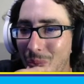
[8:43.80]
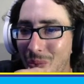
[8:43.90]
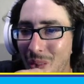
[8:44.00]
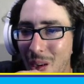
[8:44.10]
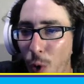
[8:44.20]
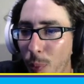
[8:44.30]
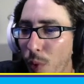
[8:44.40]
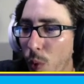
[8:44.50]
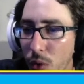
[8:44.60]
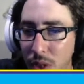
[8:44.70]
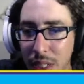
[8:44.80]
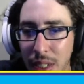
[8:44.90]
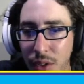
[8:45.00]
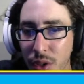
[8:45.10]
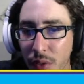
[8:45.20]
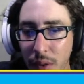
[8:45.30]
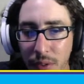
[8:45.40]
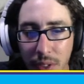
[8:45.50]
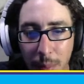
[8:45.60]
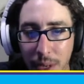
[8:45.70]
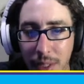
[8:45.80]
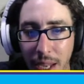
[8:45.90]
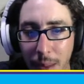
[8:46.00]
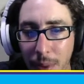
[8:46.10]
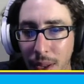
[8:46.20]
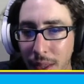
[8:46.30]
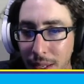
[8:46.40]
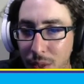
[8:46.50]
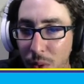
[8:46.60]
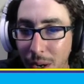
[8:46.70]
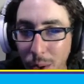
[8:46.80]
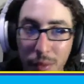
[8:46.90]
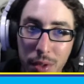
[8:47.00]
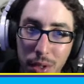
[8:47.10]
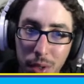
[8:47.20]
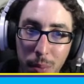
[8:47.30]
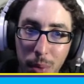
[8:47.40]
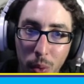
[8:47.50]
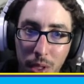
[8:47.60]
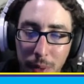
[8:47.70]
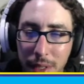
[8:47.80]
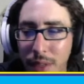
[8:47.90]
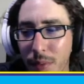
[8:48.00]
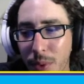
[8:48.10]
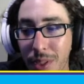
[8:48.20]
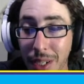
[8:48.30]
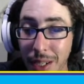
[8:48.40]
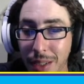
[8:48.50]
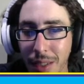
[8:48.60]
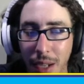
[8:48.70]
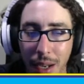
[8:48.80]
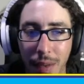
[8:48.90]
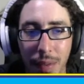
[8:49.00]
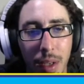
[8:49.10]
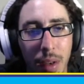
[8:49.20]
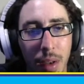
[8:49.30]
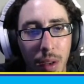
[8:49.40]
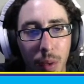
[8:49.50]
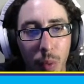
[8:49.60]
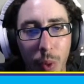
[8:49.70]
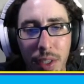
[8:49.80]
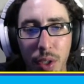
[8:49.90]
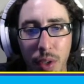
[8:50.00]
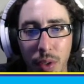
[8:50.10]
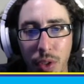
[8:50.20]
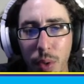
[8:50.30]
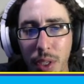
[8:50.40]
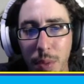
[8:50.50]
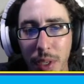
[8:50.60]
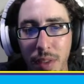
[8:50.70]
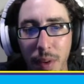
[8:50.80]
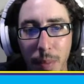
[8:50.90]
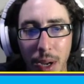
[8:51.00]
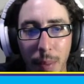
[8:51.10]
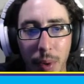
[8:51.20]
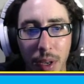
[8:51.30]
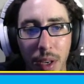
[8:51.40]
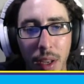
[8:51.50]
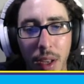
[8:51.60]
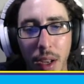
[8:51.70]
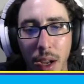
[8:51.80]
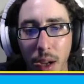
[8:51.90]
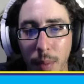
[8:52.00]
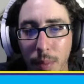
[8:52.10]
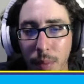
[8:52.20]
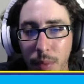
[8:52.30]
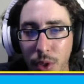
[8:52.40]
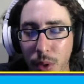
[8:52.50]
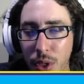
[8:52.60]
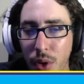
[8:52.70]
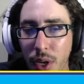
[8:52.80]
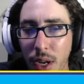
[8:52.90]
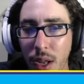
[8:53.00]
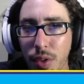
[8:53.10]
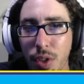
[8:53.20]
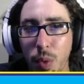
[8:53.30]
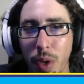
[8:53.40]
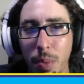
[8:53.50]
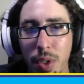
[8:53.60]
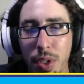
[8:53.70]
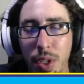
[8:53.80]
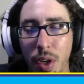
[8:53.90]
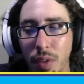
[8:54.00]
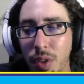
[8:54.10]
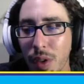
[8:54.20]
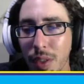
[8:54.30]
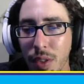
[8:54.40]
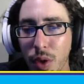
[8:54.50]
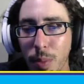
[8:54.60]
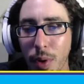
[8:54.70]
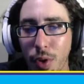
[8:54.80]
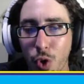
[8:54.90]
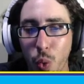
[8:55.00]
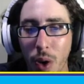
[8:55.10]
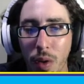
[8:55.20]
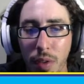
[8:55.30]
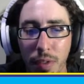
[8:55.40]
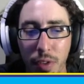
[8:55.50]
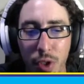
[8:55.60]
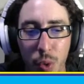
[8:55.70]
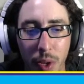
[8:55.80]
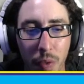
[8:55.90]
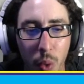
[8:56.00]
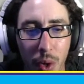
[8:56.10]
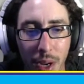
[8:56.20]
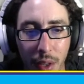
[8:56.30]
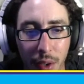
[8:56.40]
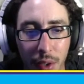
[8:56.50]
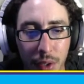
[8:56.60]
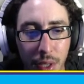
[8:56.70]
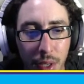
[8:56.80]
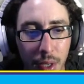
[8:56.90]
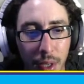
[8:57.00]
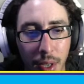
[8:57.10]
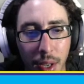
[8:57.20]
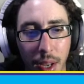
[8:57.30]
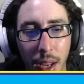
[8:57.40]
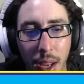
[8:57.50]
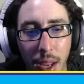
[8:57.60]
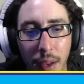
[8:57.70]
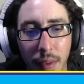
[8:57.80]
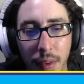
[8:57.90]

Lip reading: open world survival sandbox game. This one, however, is a little bit more expensive, which is actually kind of way too expensive in my opinion. So it's $30, 20% off until October 12th for $24, and